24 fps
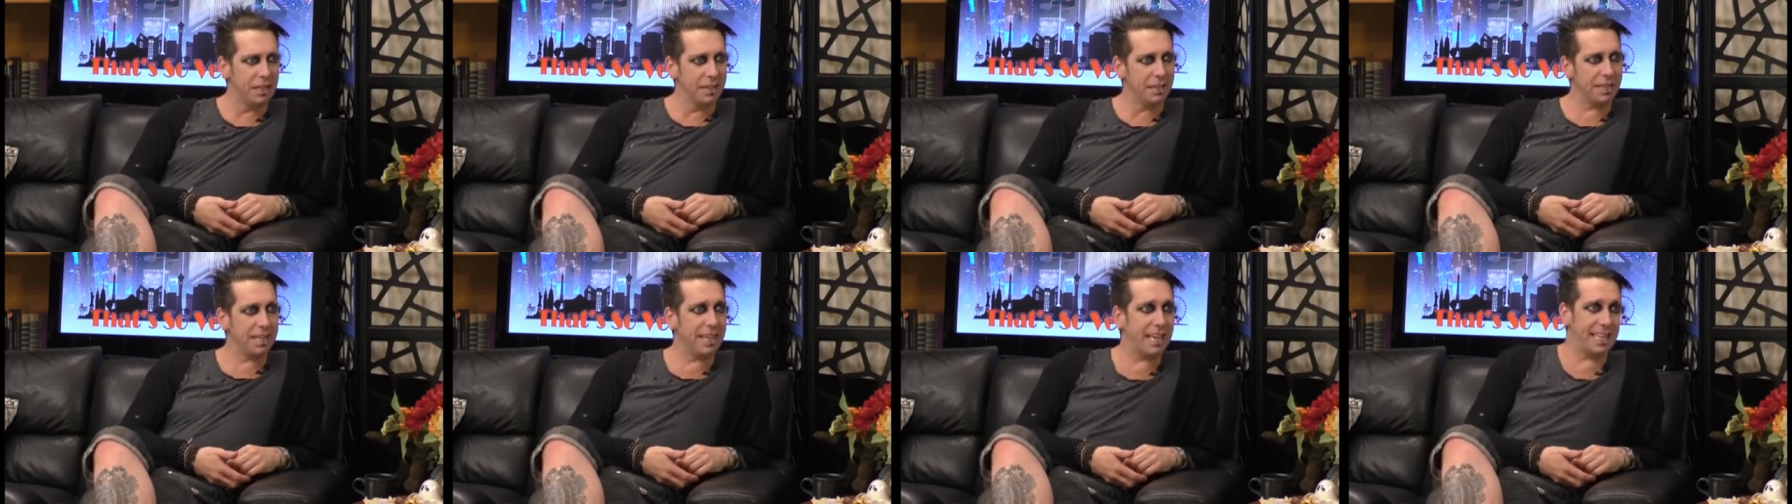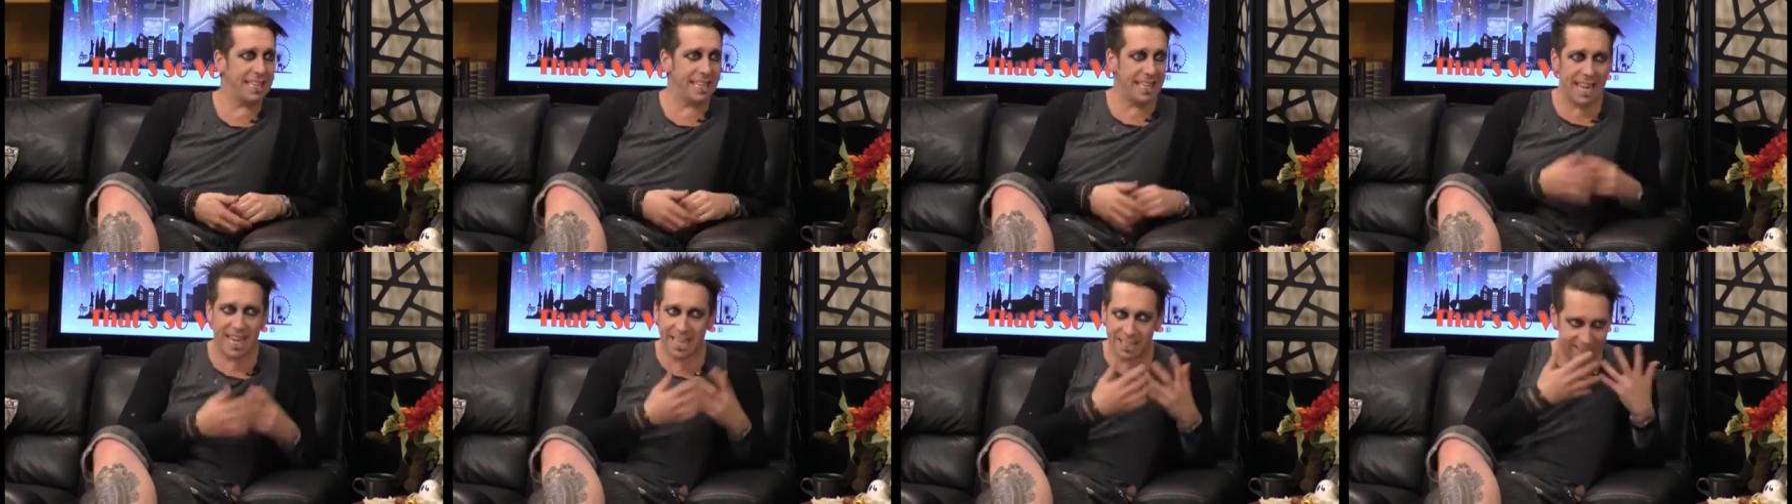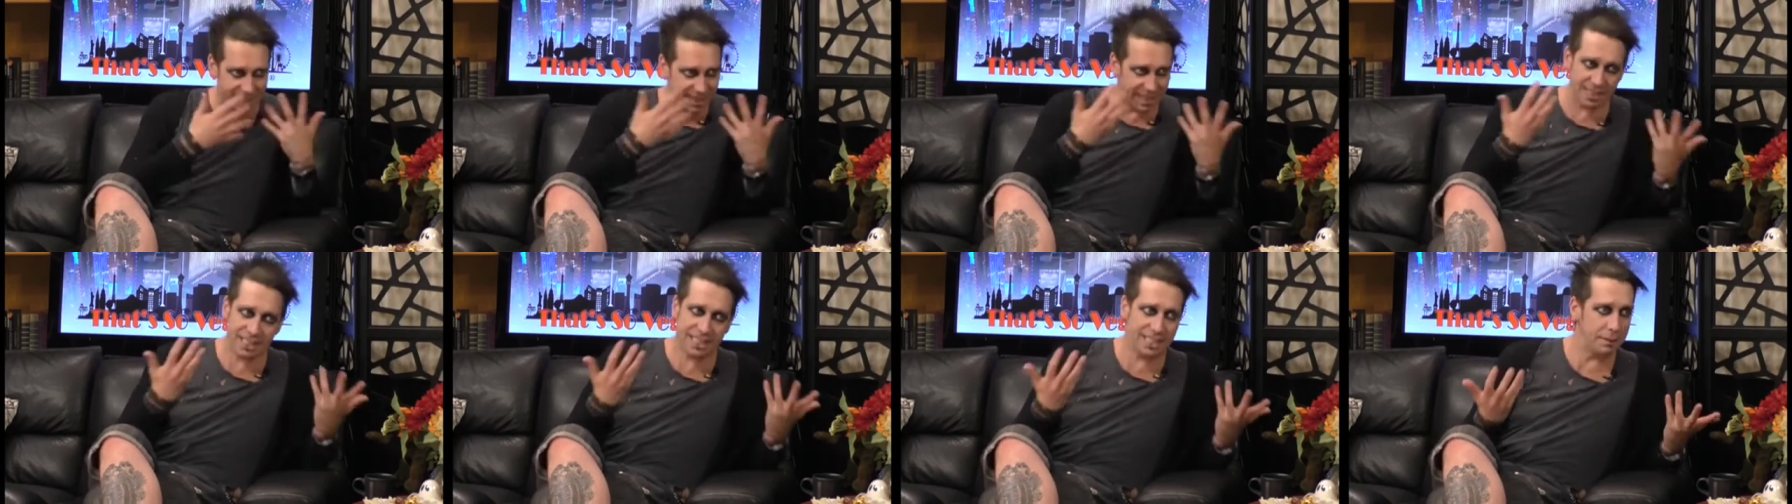and he can't
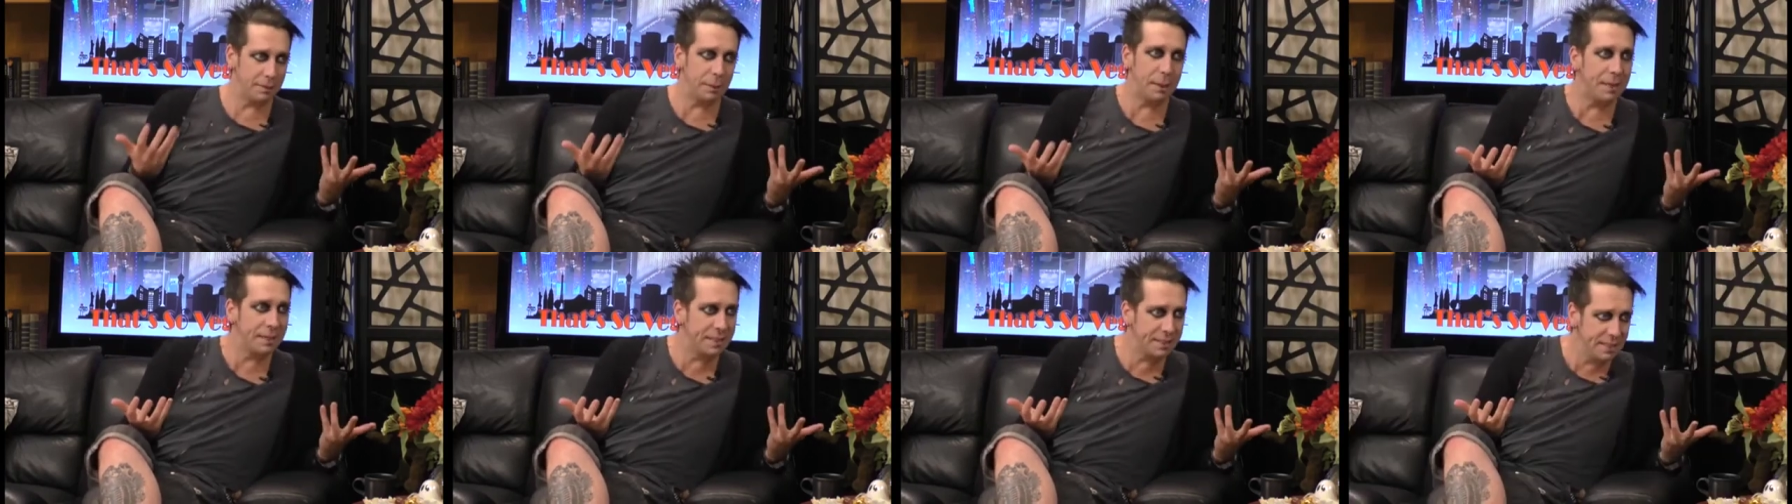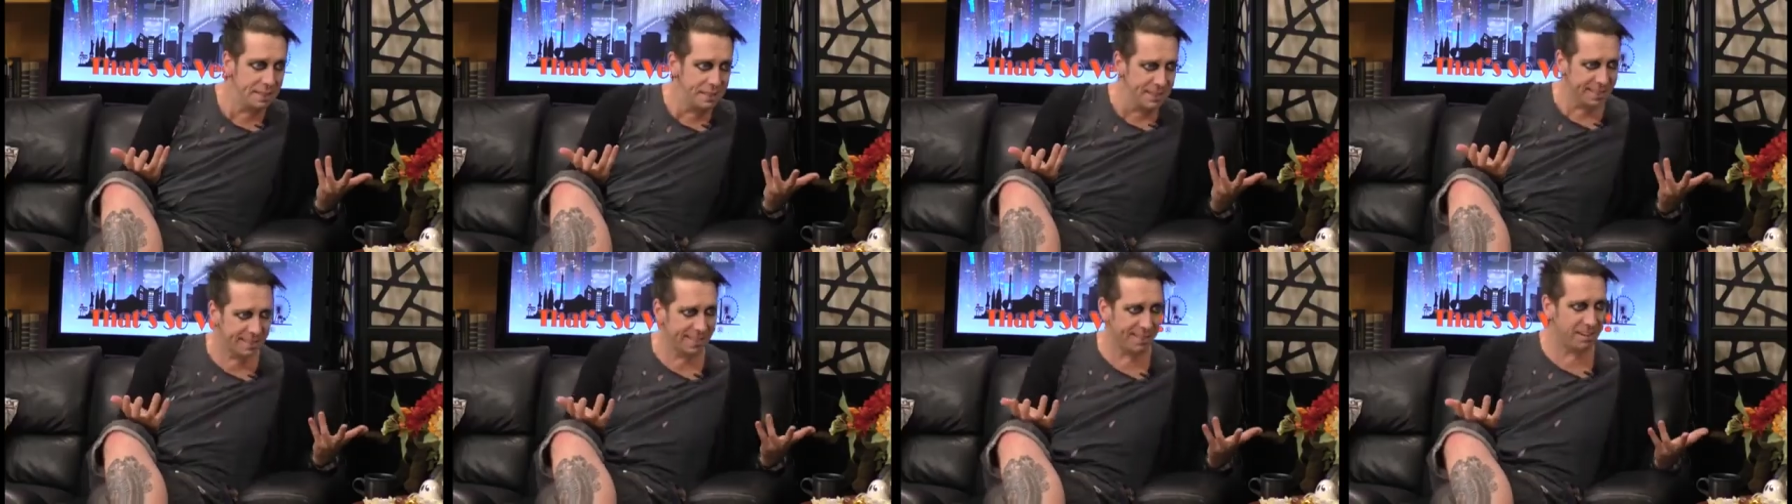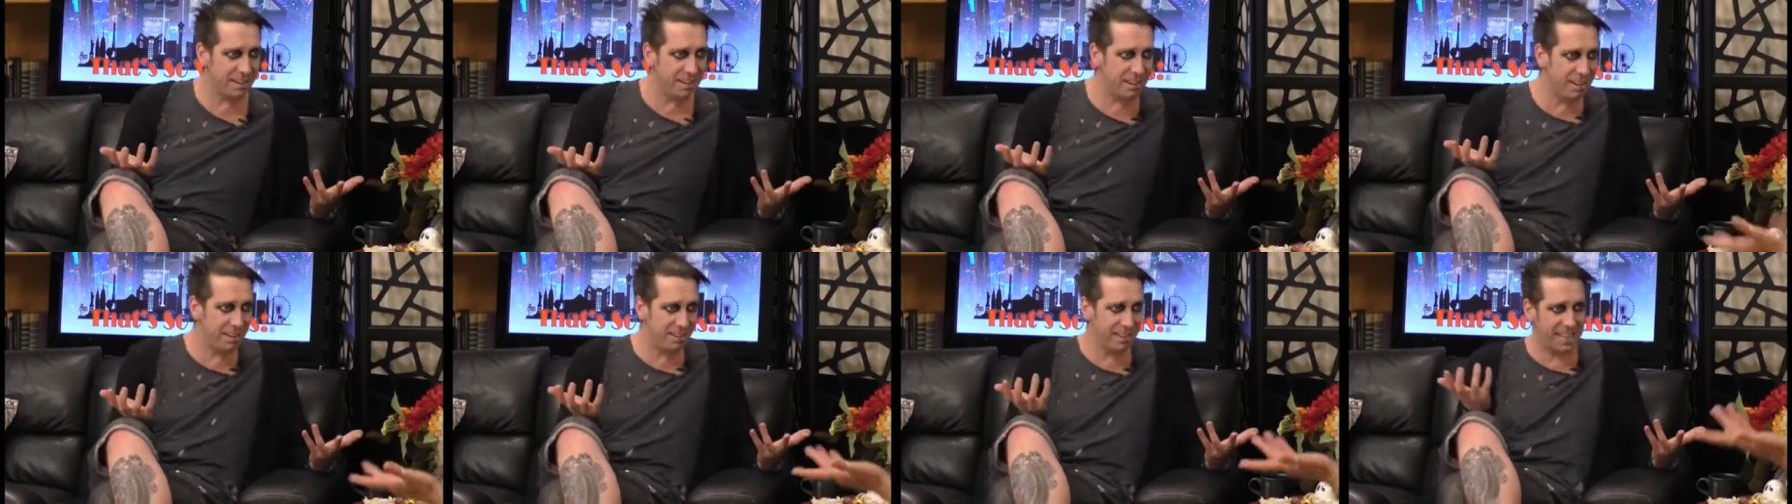tell anyone. So
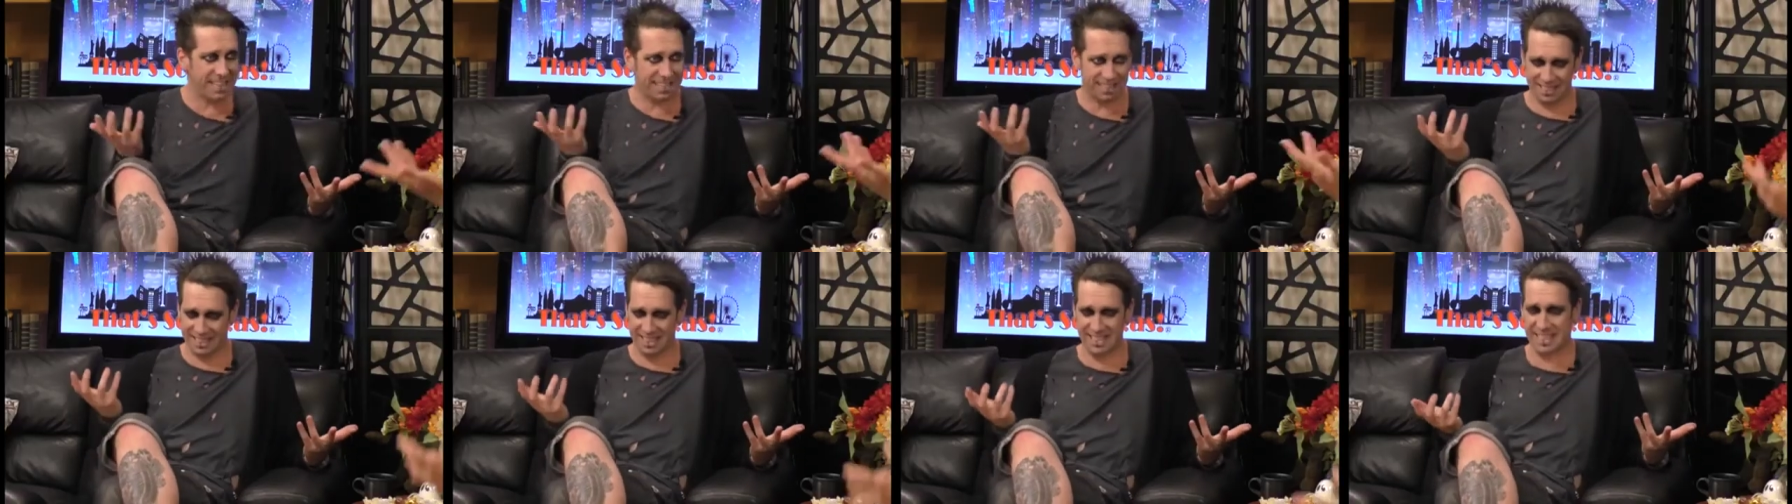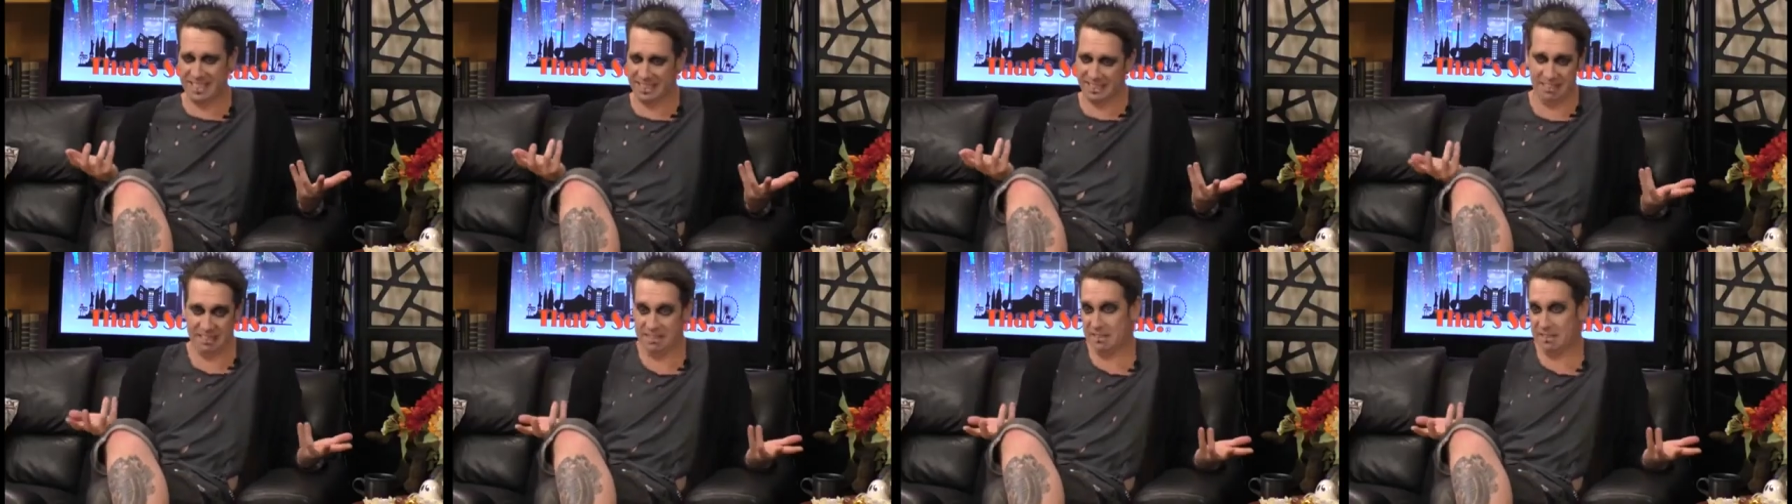that's the thing. So